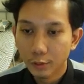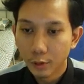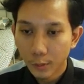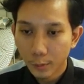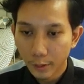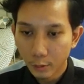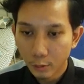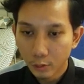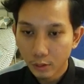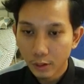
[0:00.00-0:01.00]
From the
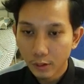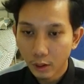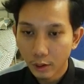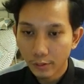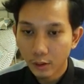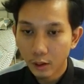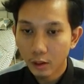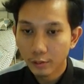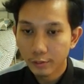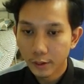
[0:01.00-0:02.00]
menu, turn on
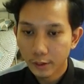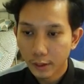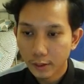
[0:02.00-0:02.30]
all of the